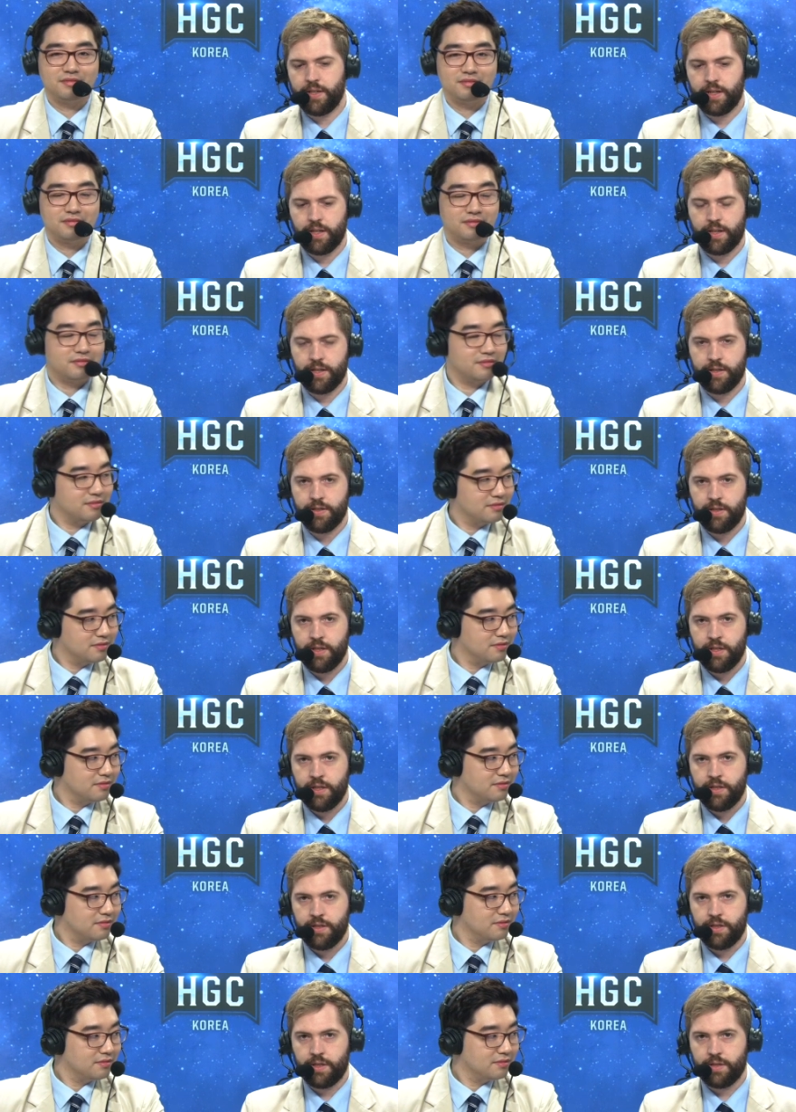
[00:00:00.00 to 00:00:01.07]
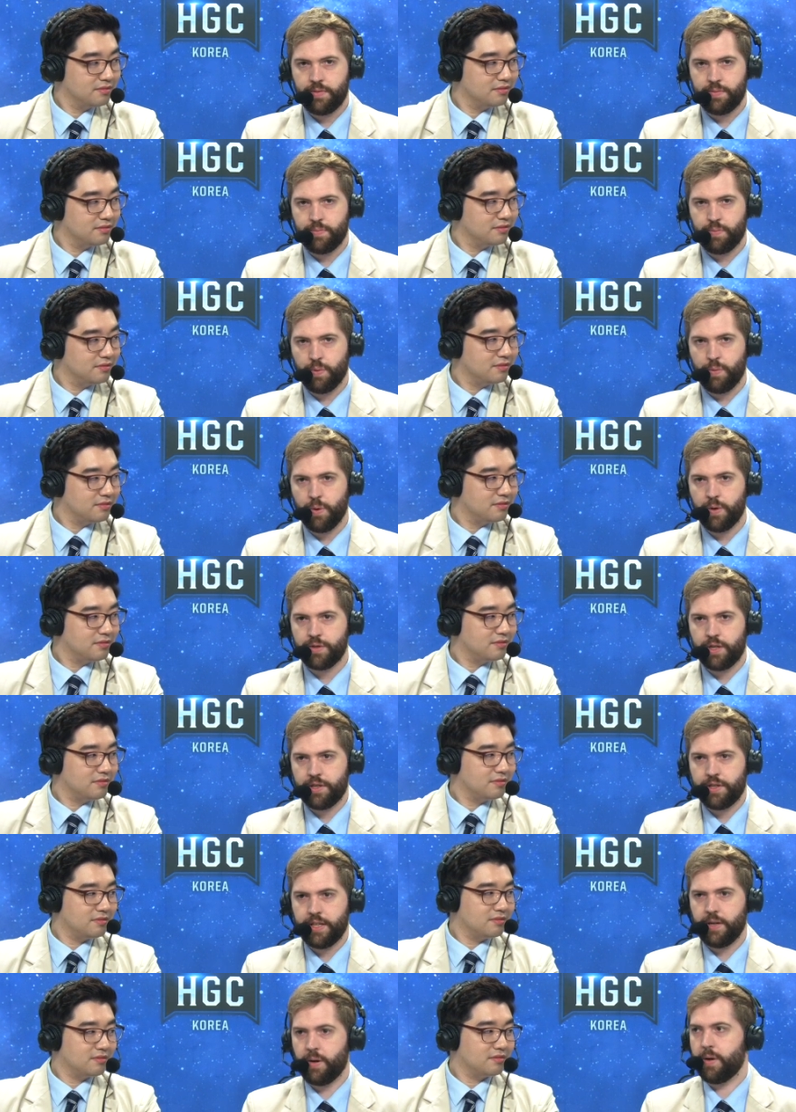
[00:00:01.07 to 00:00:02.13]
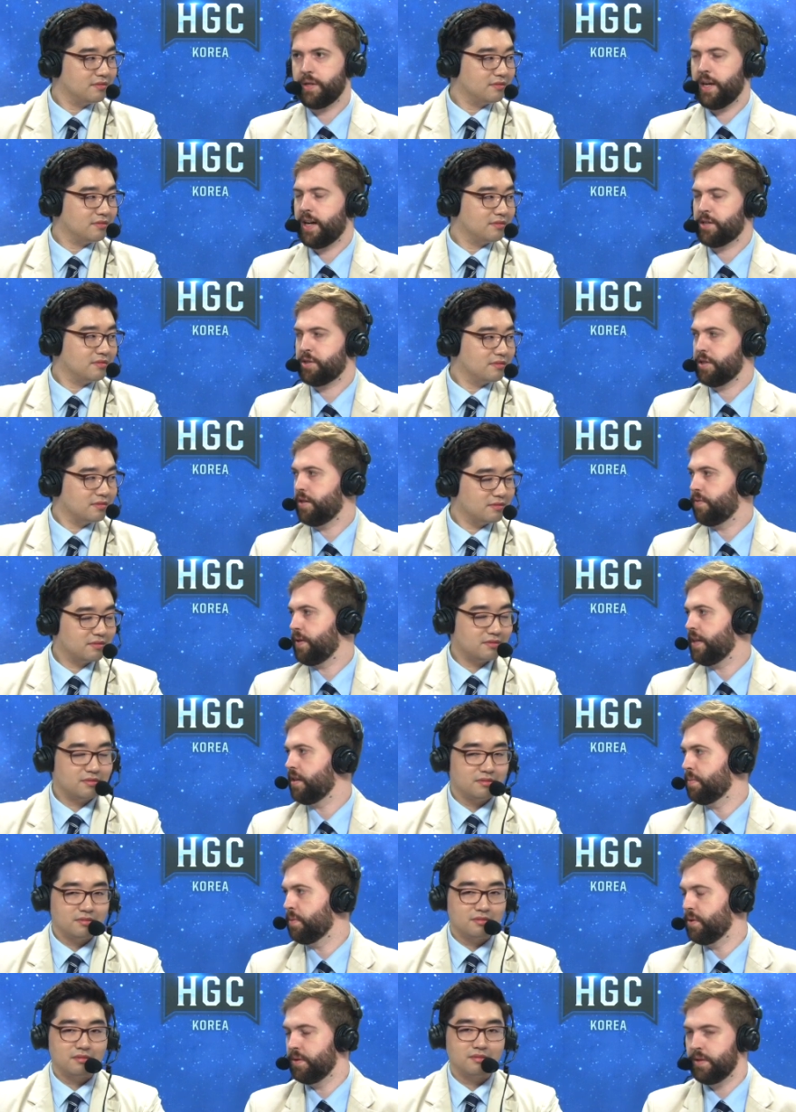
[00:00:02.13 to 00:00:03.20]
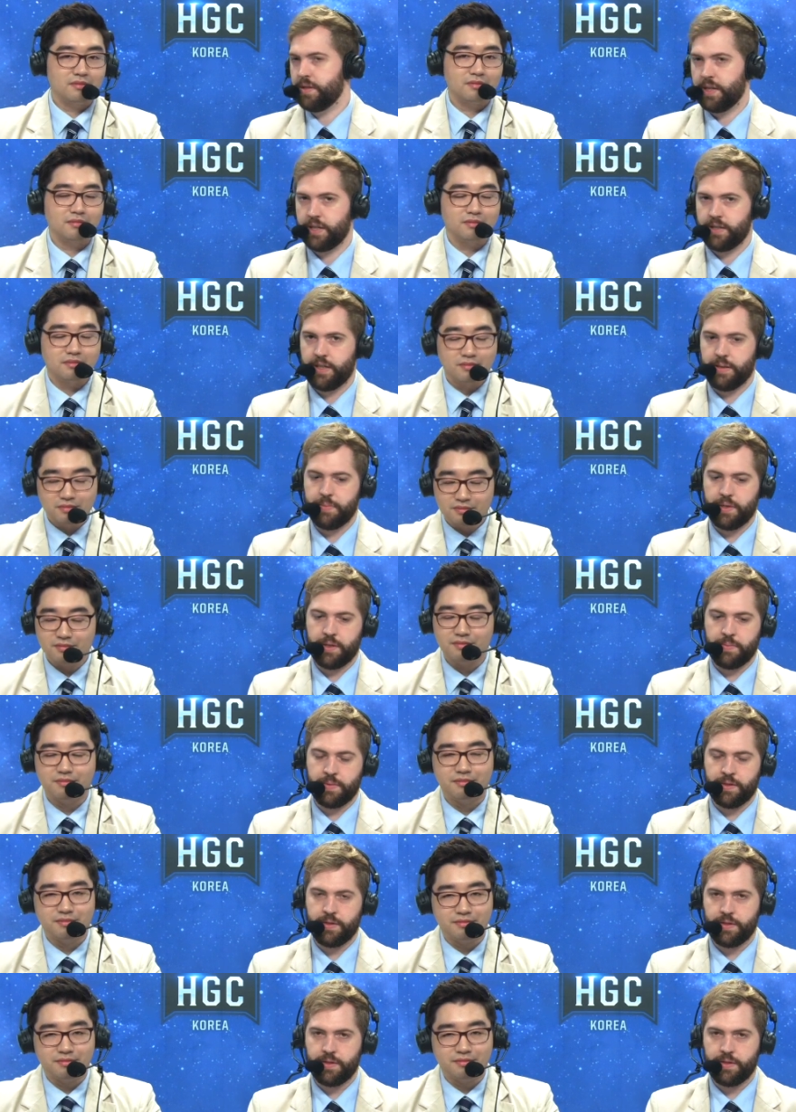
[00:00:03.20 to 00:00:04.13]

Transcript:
Speaker 1: uh, the rewards I think are already actually available. I claim them